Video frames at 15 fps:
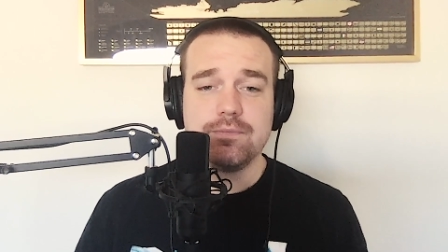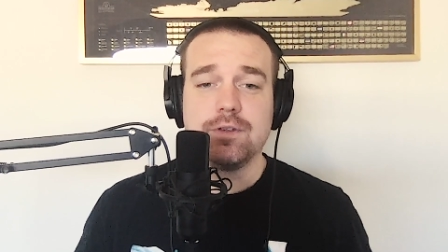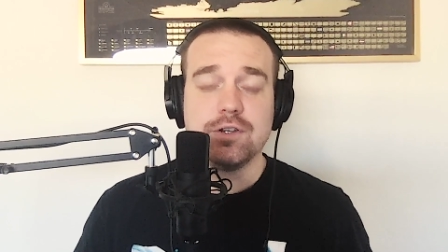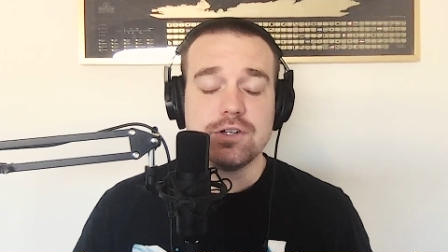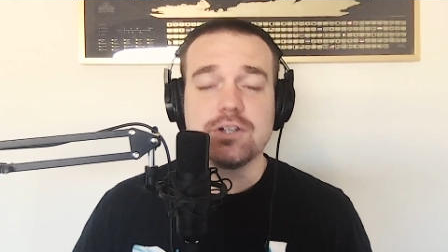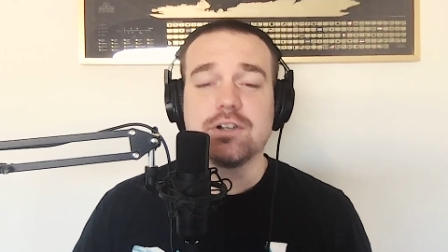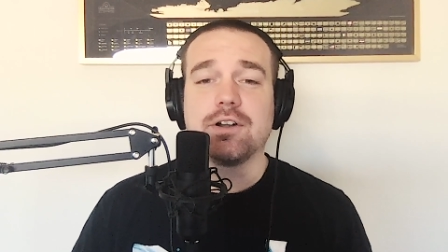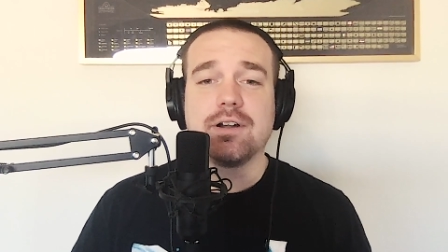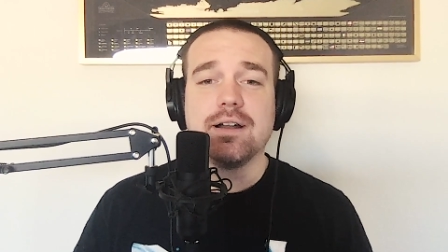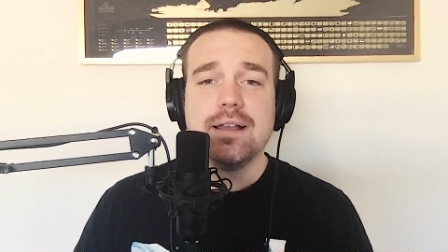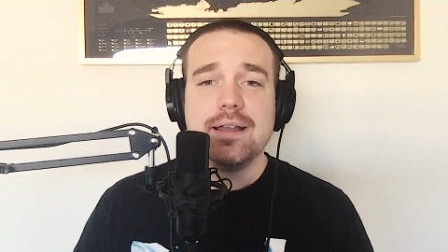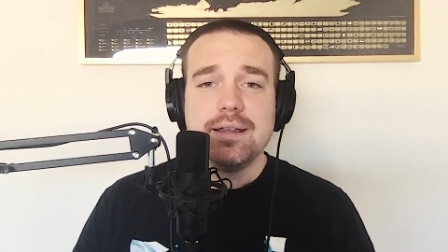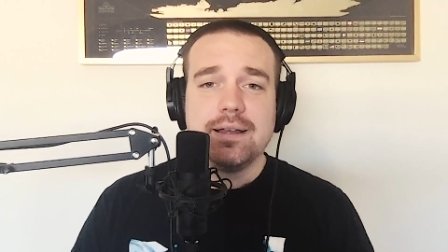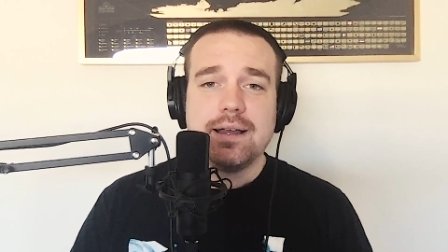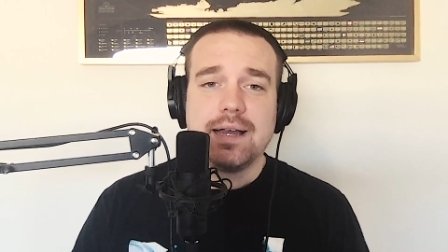future
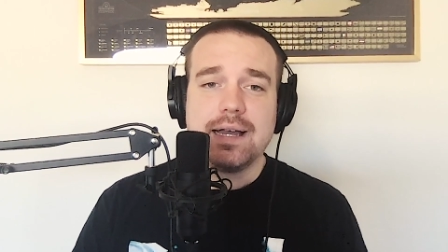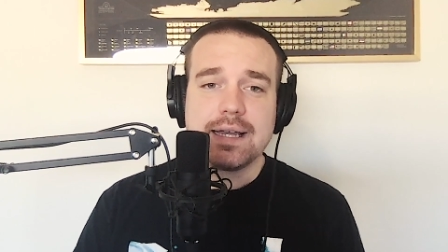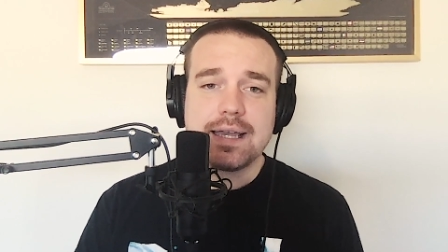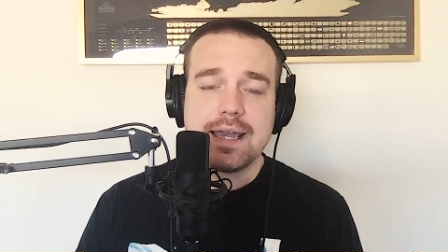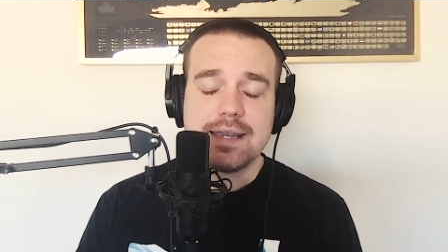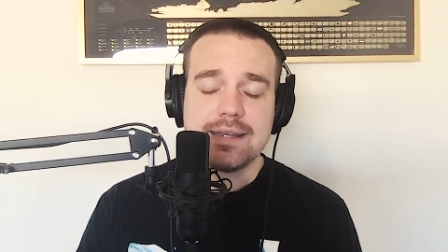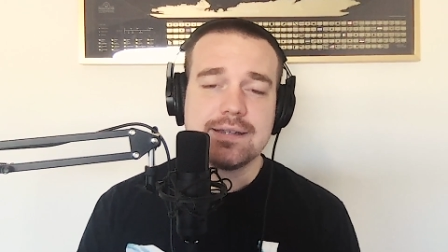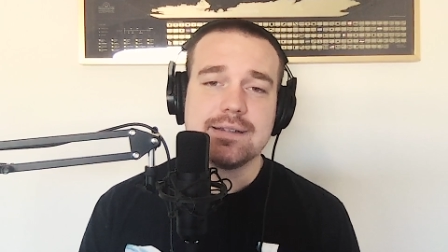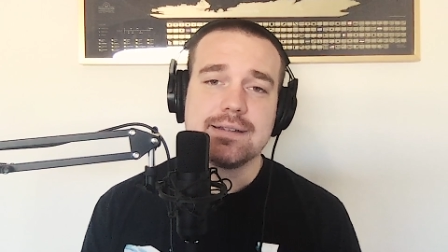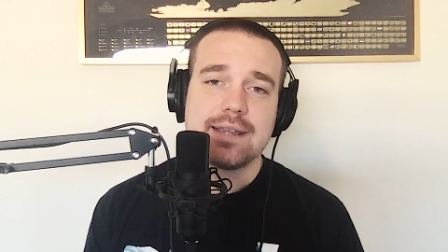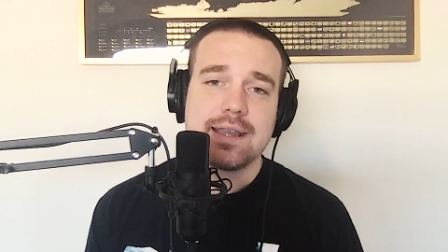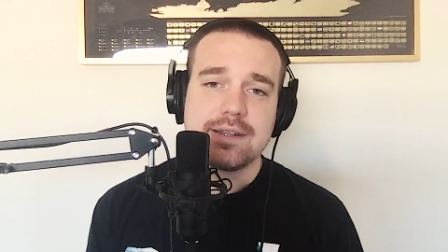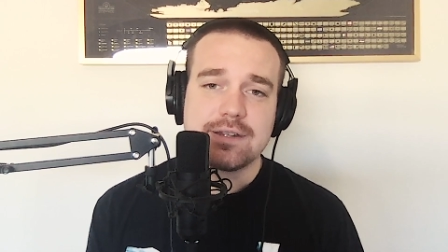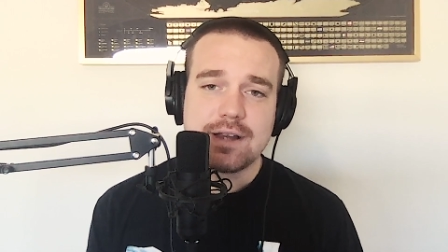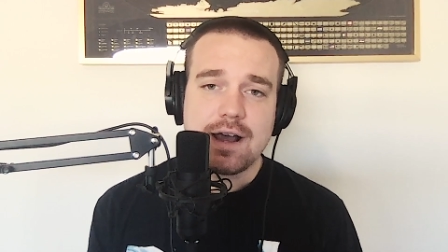cases
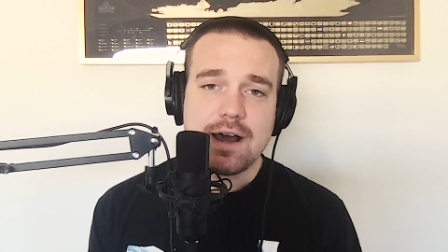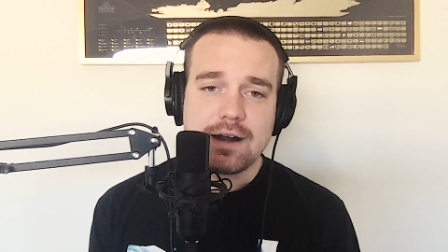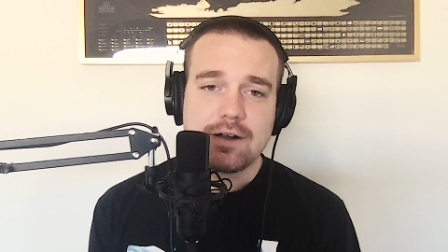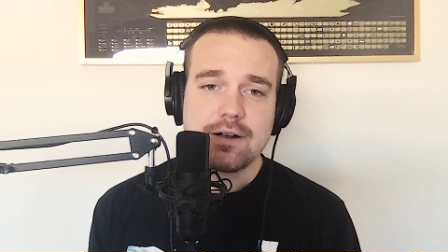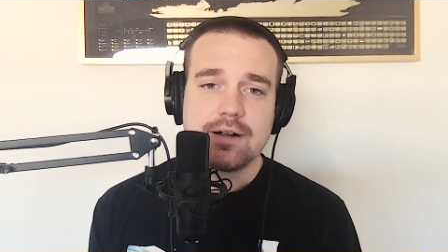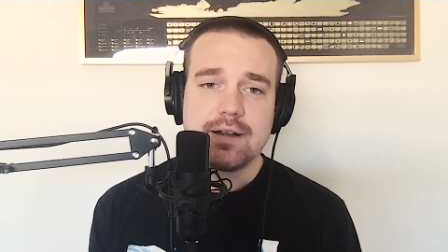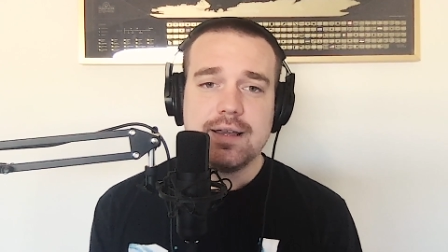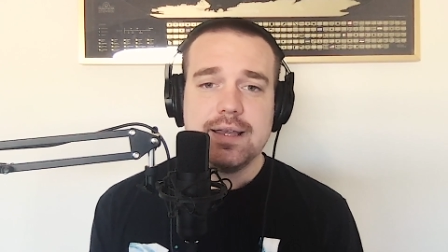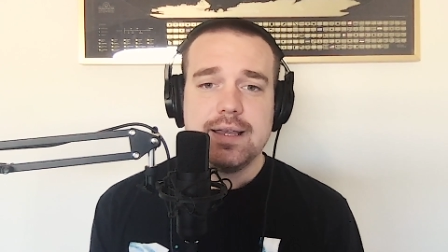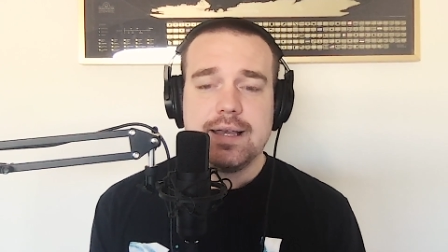against Goddard.